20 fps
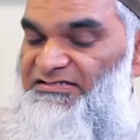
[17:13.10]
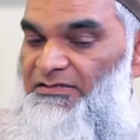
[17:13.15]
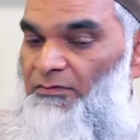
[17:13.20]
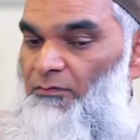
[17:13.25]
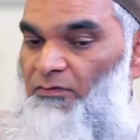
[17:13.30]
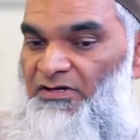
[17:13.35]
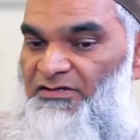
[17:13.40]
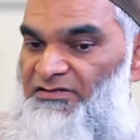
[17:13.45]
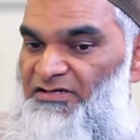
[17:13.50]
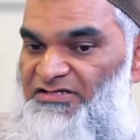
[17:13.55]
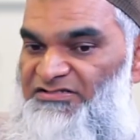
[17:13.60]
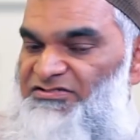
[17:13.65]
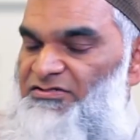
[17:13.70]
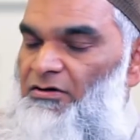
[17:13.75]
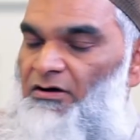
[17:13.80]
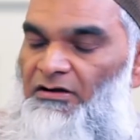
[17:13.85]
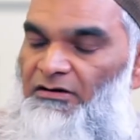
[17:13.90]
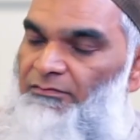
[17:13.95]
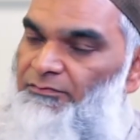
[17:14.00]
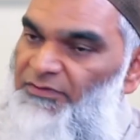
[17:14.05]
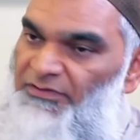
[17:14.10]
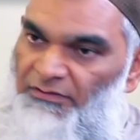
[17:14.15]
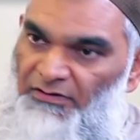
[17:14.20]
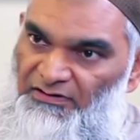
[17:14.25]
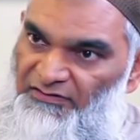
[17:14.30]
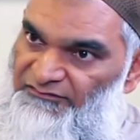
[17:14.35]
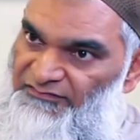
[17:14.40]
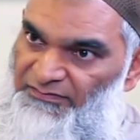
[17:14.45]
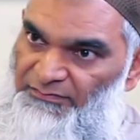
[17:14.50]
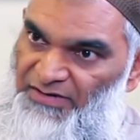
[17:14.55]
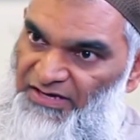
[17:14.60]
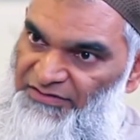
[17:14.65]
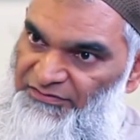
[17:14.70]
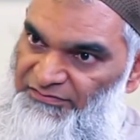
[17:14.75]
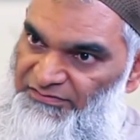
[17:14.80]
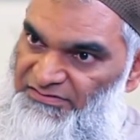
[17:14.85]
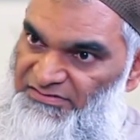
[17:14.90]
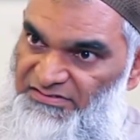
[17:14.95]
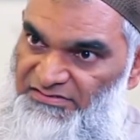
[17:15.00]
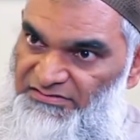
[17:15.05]
is that one gets caught up in all of the
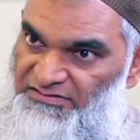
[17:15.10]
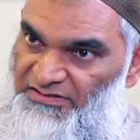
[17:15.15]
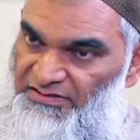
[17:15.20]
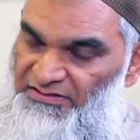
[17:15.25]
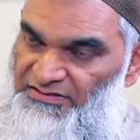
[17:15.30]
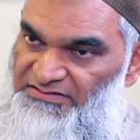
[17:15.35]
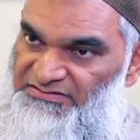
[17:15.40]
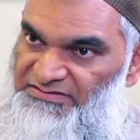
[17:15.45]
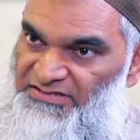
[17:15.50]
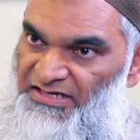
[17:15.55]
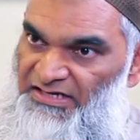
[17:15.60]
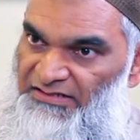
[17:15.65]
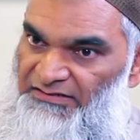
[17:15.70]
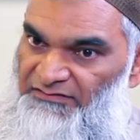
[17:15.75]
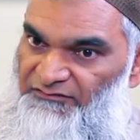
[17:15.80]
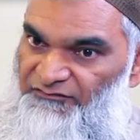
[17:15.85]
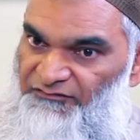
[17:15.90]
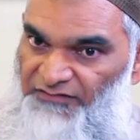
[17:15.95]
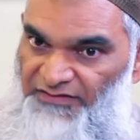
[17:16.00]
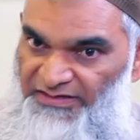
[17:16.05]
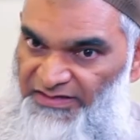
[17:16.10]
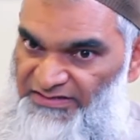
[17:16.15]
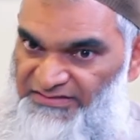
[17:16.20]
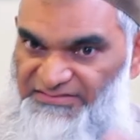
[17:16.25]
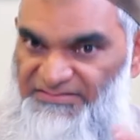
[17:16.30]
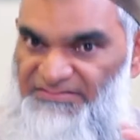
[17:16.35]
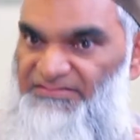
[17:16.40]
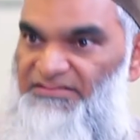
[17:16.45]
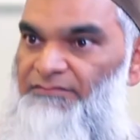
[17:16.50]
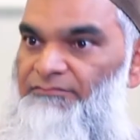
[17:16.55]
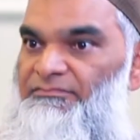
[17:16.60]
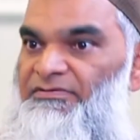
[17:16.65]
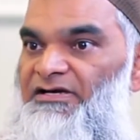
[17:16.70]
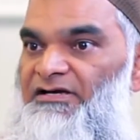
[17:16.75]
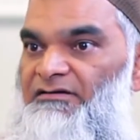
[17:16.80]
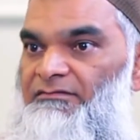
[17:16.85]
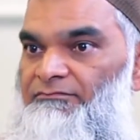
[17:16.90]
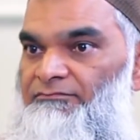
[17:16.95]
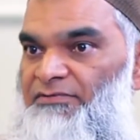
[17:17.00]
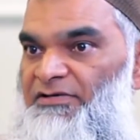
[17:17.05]
minor details and forgets the
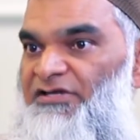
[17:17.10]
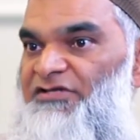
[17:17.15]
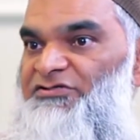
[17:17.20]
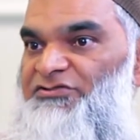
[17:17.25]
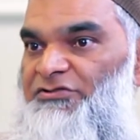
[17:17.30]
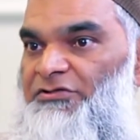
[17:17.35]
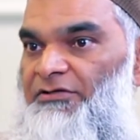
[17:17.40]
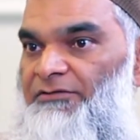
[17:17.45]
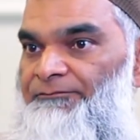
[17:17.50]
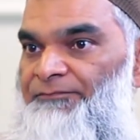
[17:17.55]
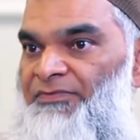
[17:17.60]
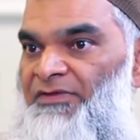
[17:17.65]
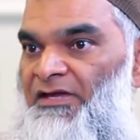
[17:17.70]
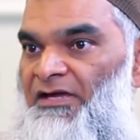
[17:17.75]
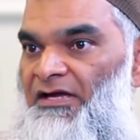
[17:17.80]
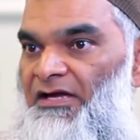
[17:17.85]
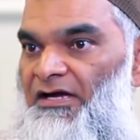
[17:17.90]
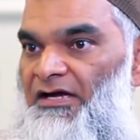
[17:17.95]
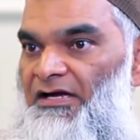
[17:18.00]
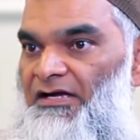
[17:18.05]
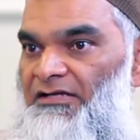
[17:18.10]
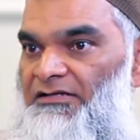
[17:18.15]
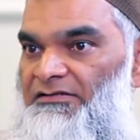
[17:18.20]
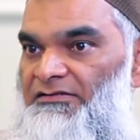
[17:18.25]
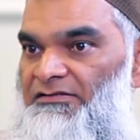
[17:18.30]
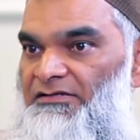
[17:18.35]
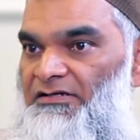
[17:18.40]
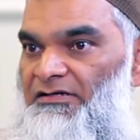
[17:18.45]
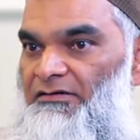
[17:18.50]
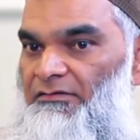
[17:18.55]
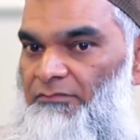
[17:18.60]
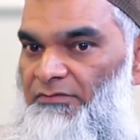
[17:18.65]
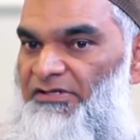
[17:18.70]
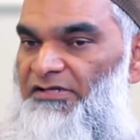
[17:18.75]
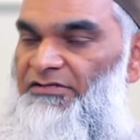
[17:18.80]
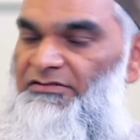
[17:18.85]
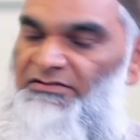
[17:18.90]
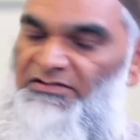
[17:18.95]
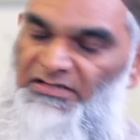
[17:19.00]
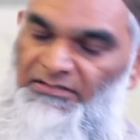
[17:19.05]
big picture. Yeah. And uh,
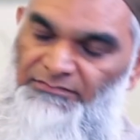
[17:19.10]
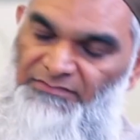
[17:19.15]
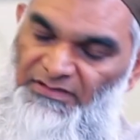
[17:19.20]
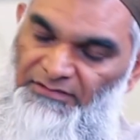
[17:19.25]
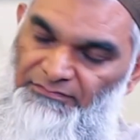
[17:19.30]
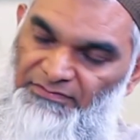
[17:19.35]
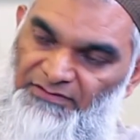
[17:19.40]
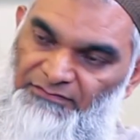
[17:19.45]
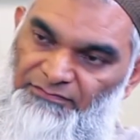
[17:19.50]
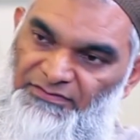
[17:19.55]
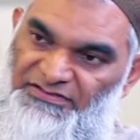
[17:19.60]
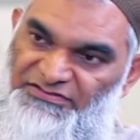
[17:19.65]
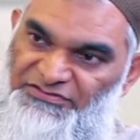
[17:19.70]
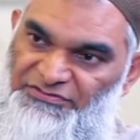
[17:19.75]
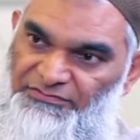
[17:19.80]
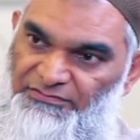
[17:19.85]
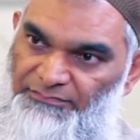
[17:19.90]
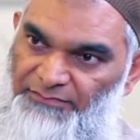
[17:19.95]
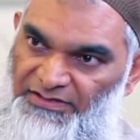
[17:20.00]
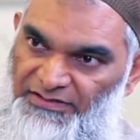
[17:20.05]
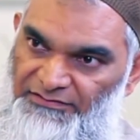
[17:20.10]
we need to keep that big picture